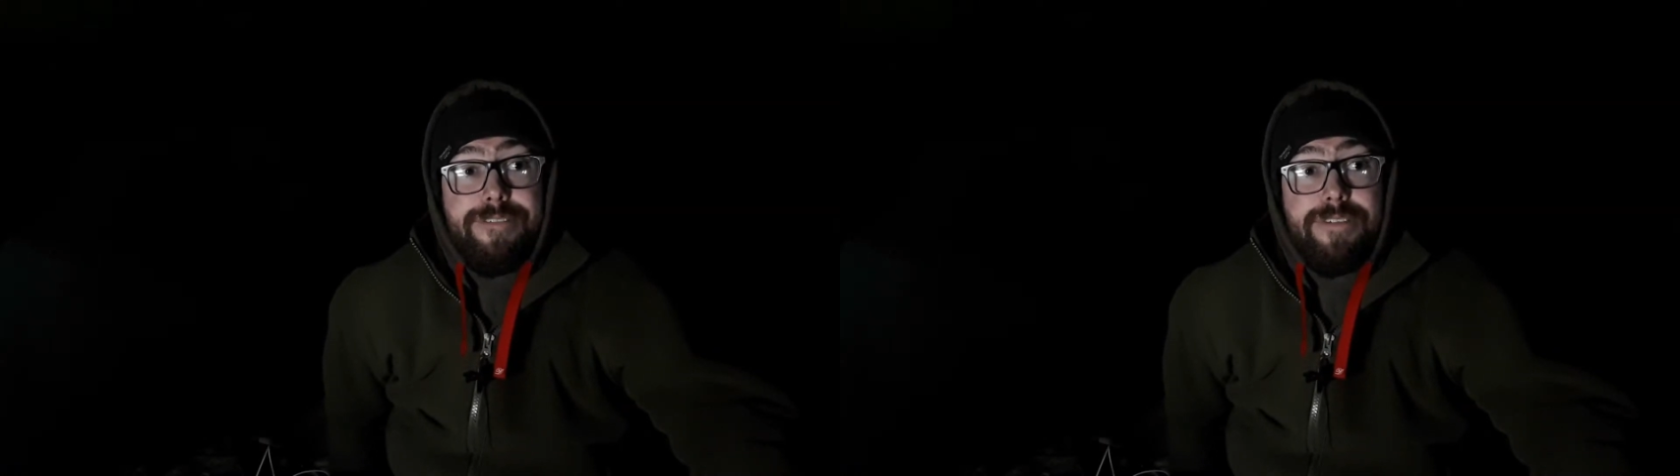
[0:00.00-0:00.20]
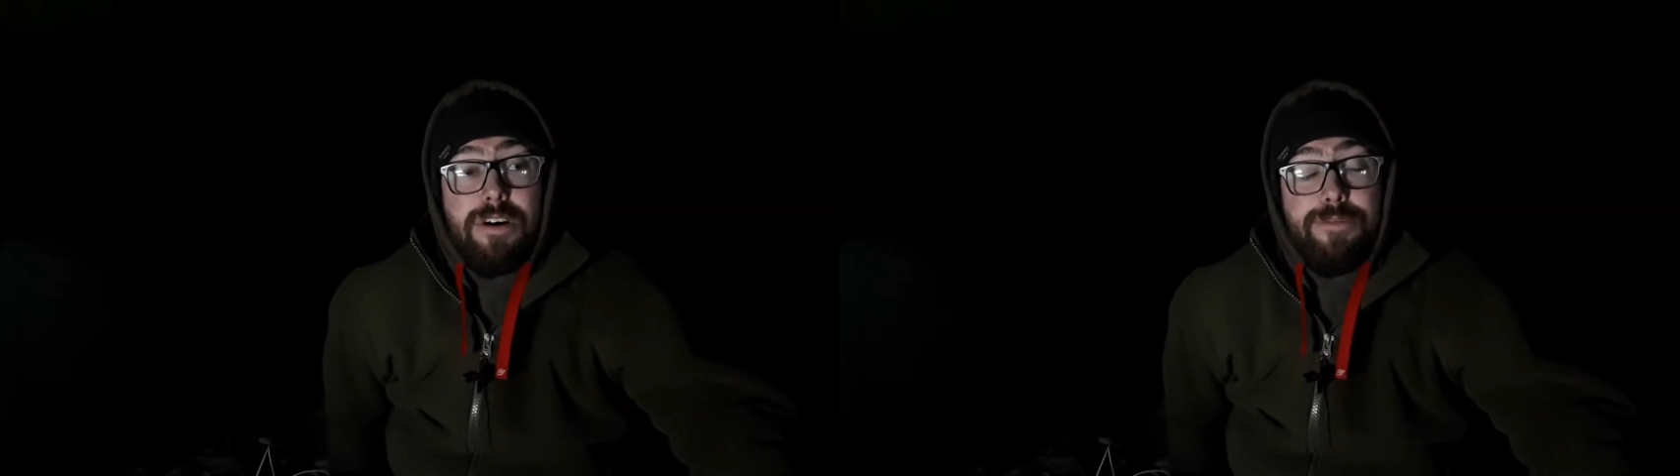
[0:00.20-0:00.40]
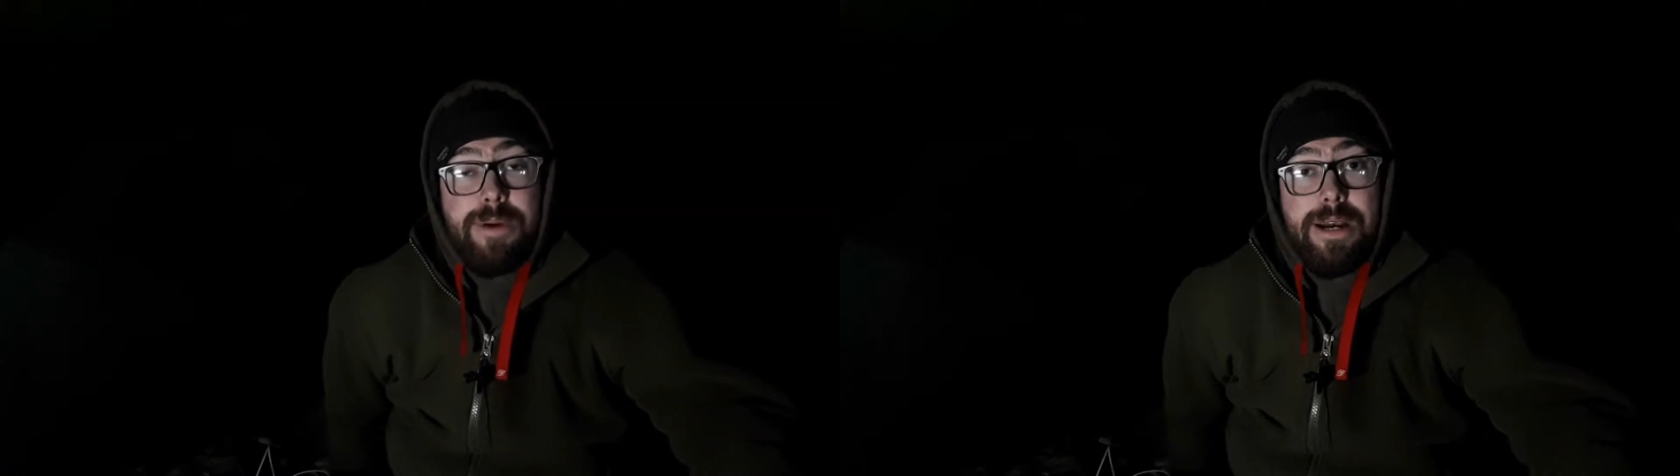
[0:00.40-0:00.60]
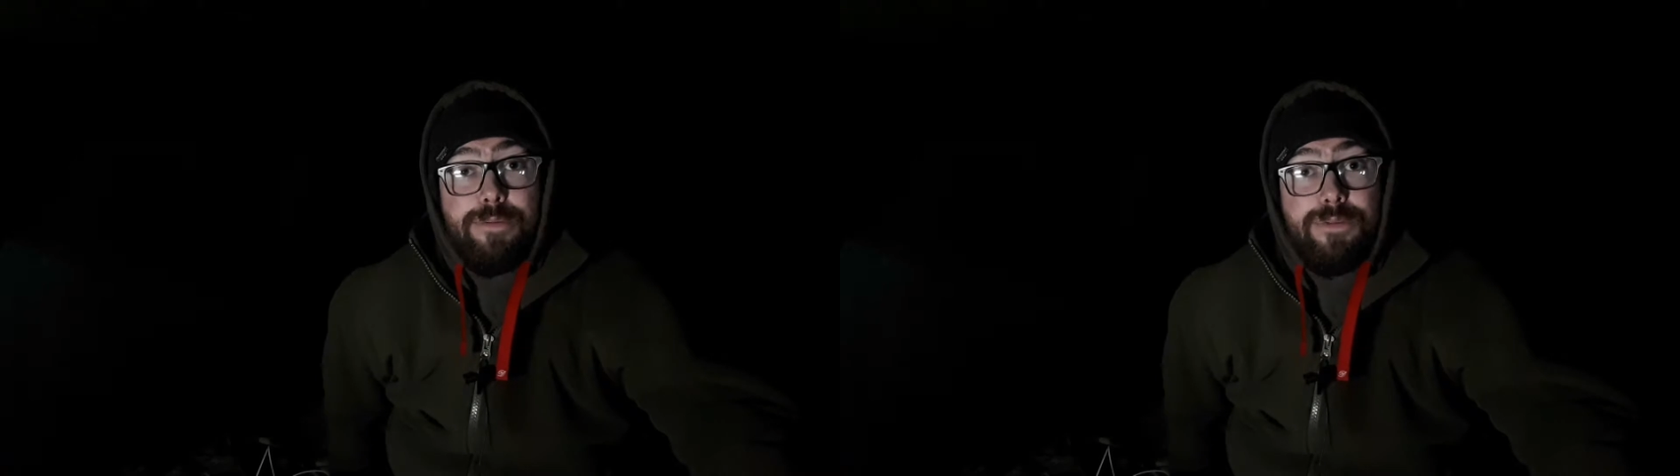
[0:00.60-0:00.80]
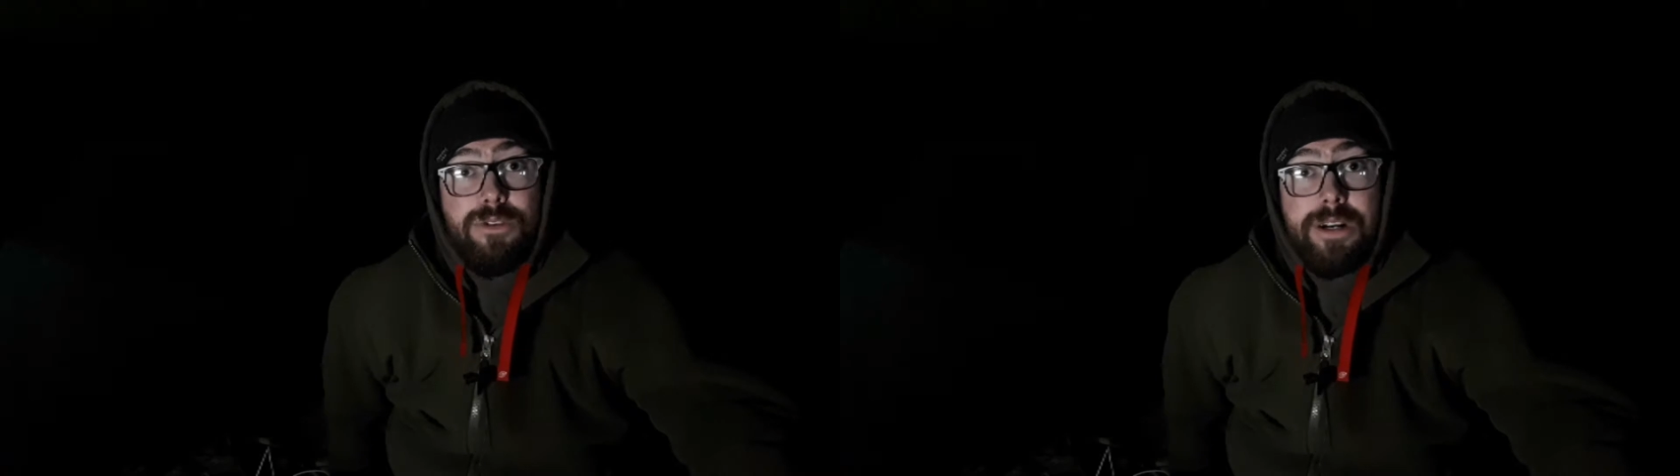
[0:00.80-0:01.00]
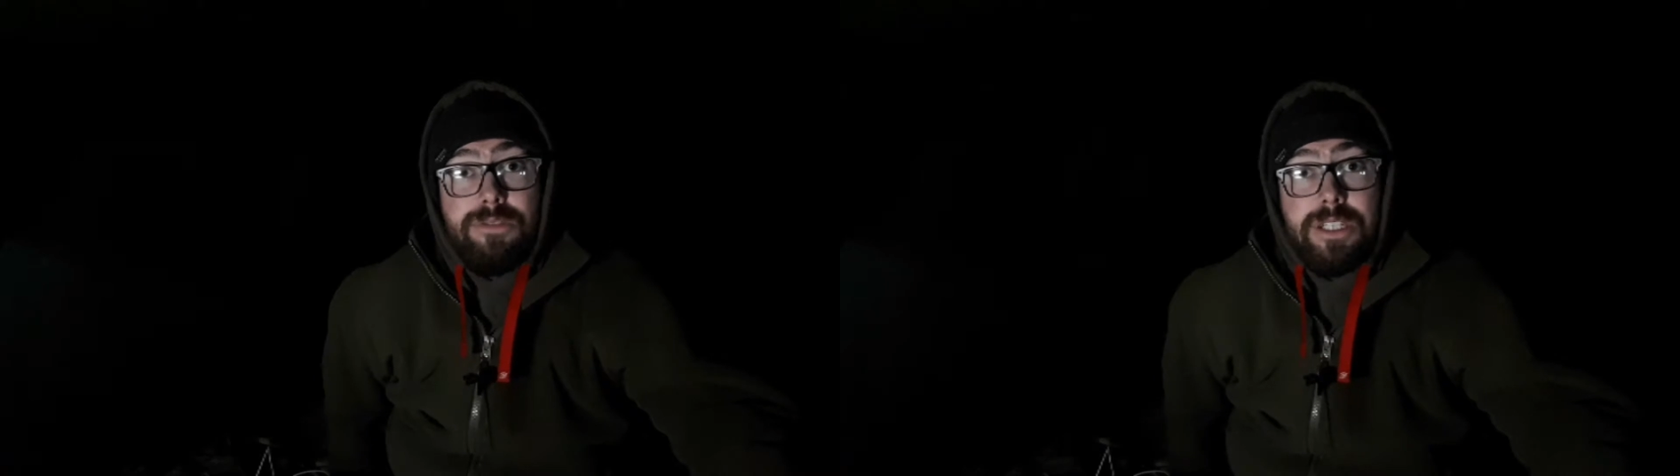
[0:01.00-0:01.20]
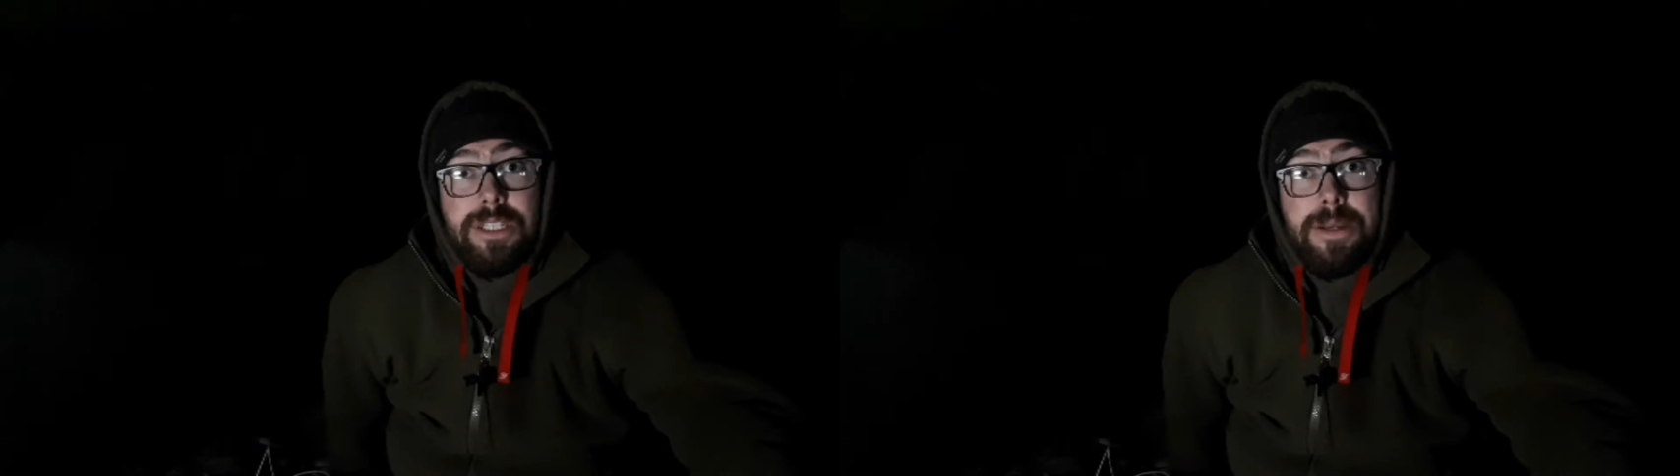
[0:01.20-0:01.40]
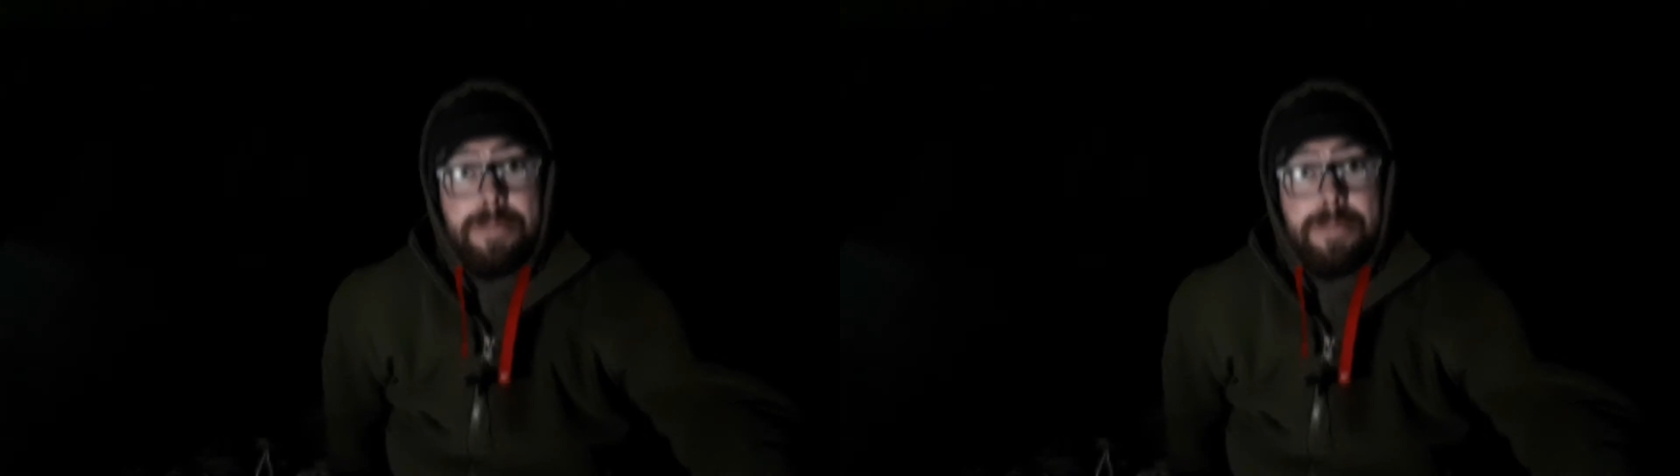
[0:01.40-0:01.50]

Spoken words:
5 pounds, 4 ounces.